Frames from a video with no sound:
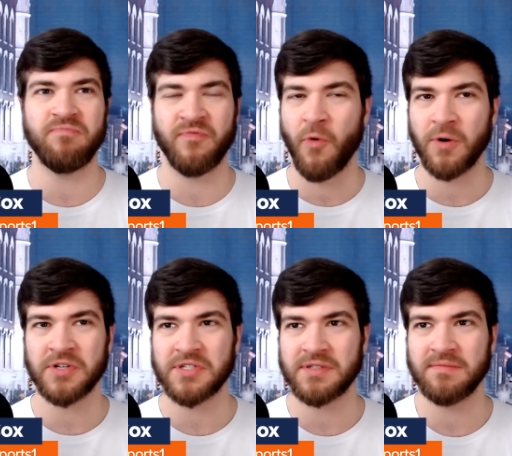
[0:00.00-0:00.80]

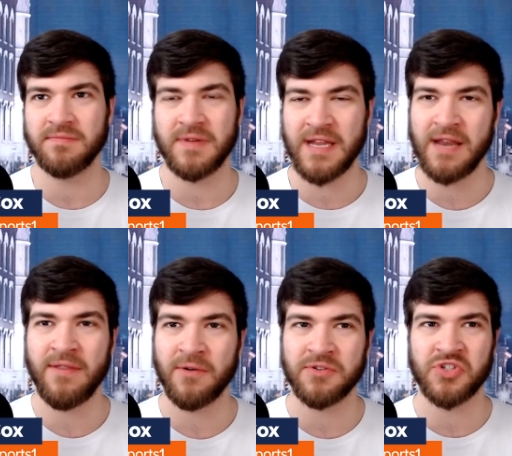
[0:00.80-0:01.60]
force in
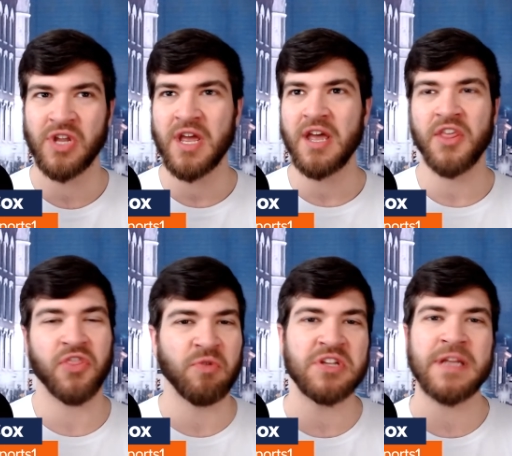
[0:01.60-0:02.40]
those
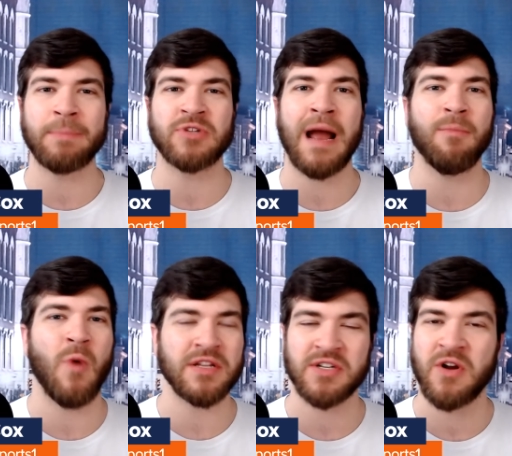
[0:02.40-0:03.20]
three-step drop,
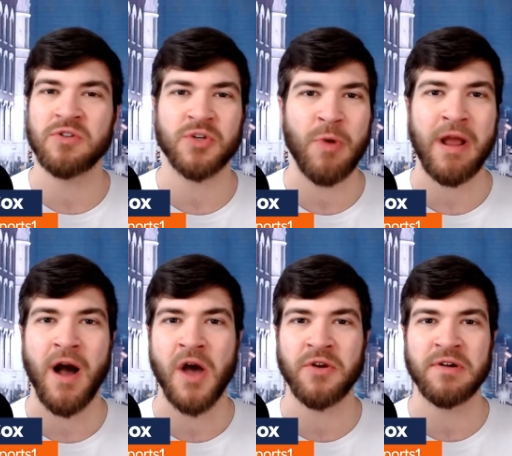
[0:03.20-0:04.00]
West Coast quick
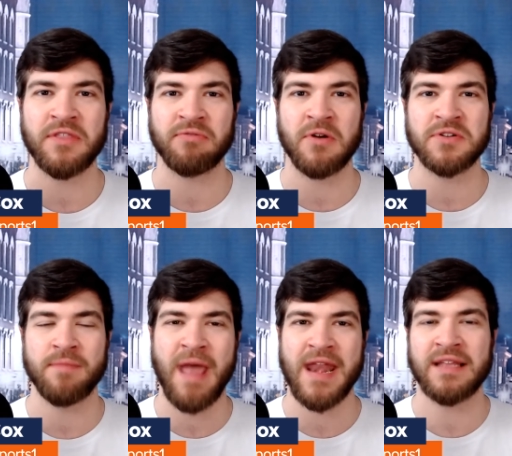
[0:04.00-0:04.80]
underneath throws that
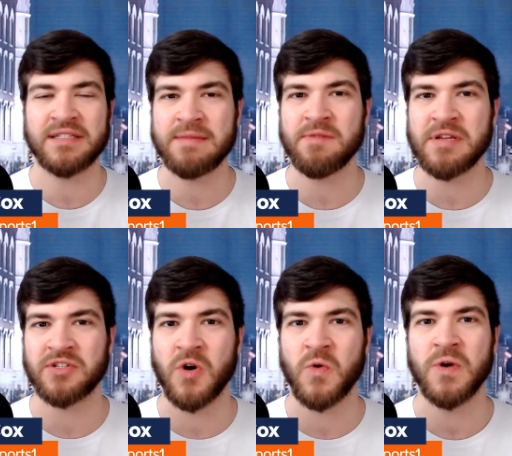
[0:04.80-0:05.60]
Matt Nagy seemed to be
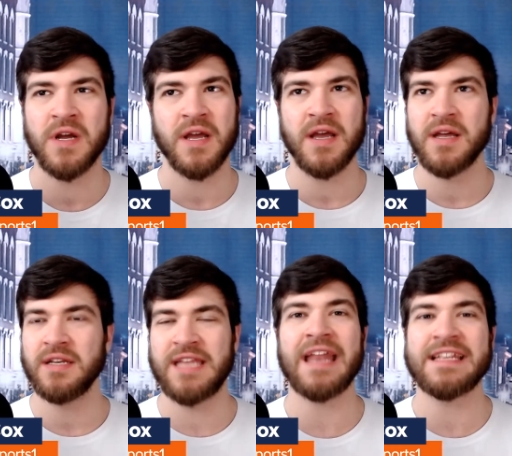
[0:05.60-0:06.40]
so
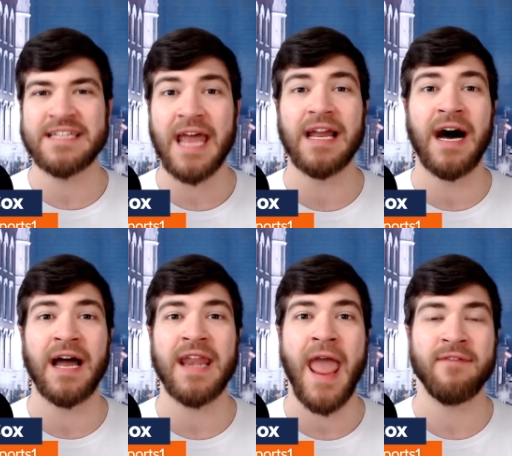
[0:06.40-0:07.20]
dead set
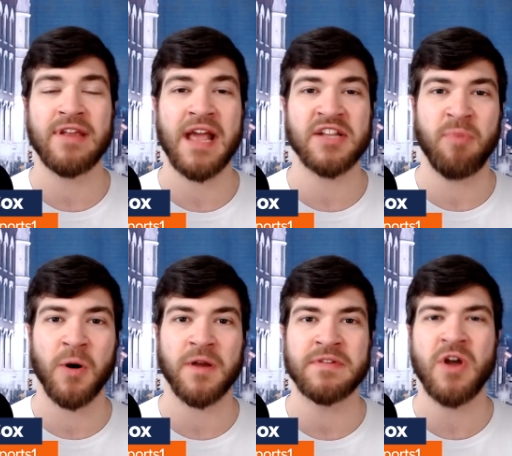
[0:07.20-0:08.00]
on having as
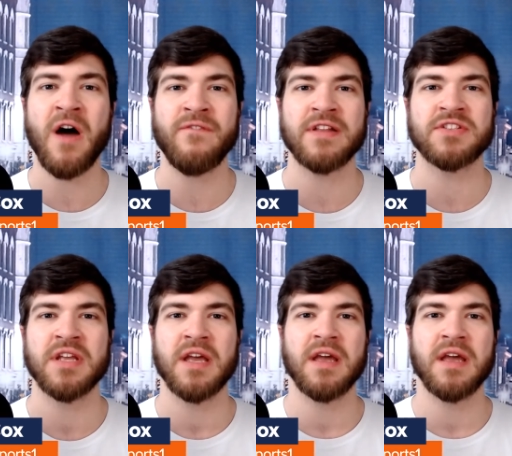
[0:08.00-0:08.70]
part of his offense.